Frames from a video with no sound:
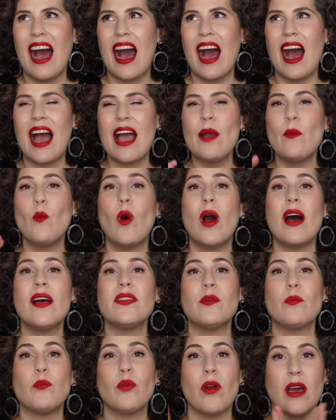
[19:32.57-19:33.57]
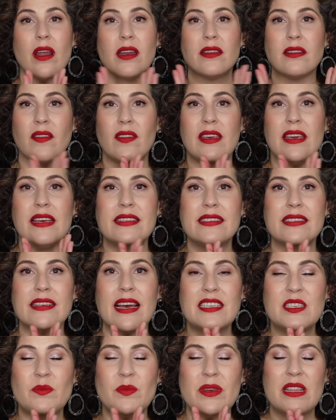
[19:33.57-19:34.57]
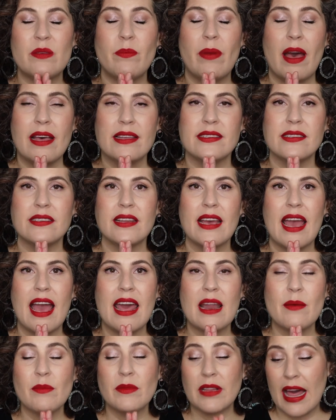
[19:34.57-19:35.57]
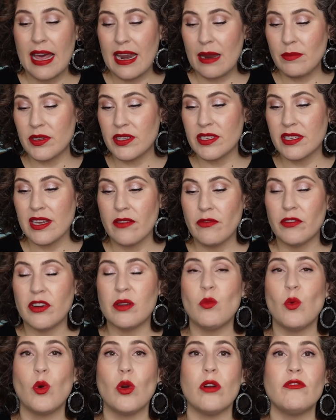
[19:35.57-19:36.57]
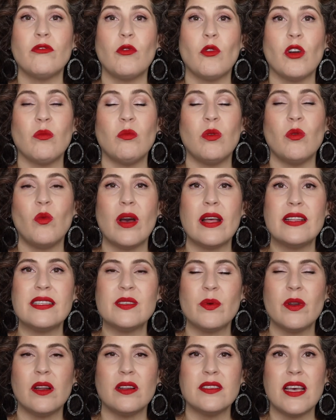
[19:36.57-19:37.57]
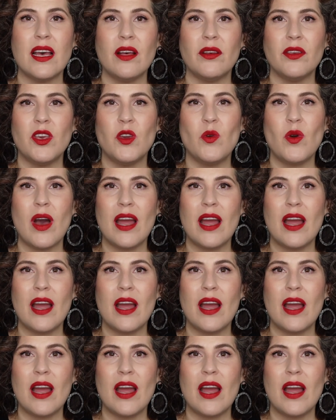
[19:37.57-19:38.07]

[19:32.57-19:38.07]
I want the product on the inside to be the best and I'm glad I'm discovering more affordable ones, but I'll tell you,